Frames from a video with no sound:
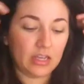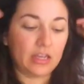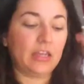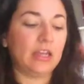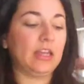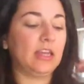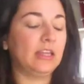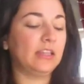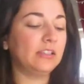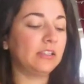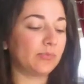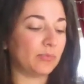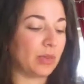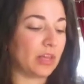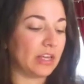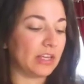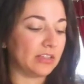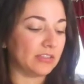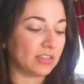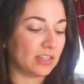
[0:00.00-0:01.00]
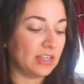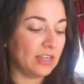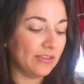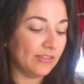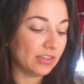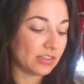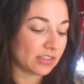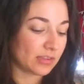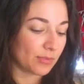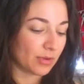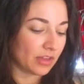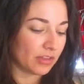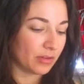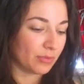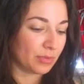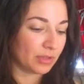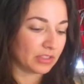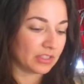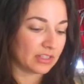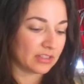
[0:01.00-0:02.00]
his place and even some other
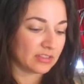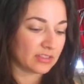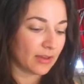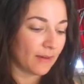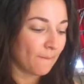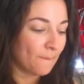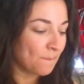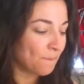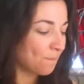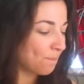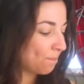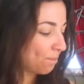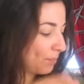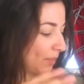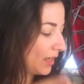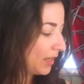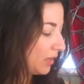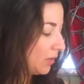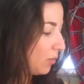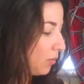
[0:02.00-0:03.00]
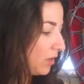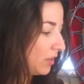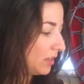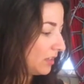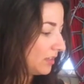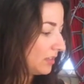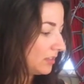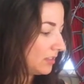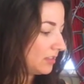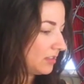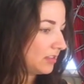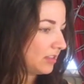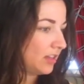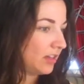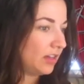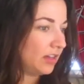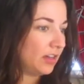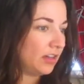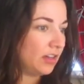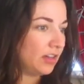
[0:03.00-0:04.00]
buildings, there was
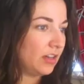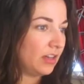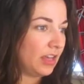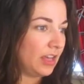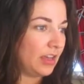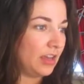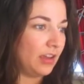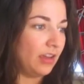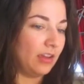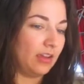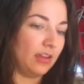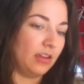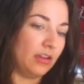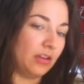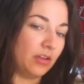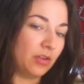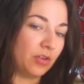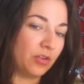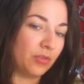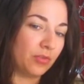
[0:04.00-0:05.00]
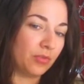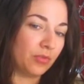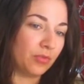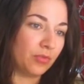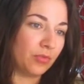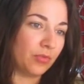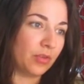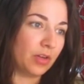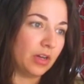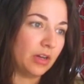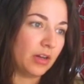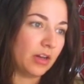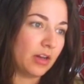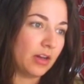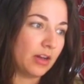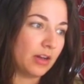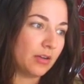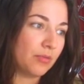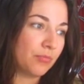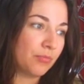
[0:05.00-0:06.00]
a
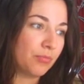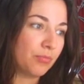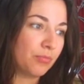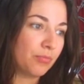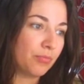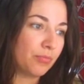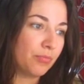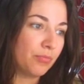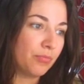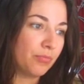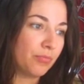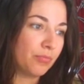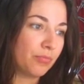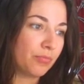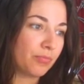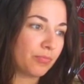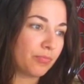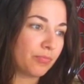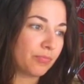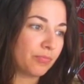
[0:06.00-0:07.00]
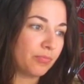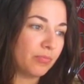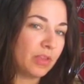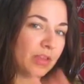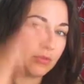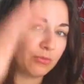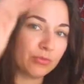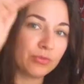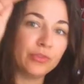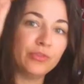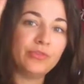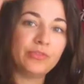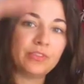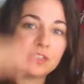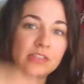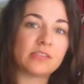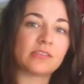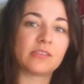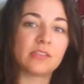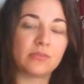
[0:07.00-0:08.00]
um, like roof
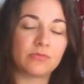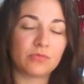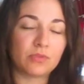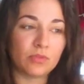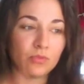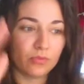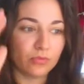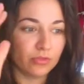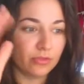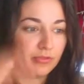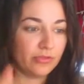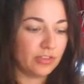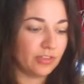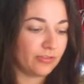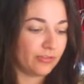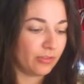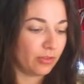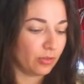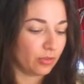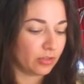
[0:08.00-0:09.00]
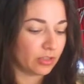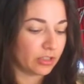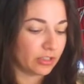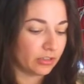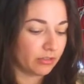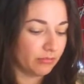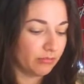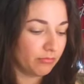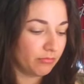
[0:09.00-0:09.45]
to roof to floor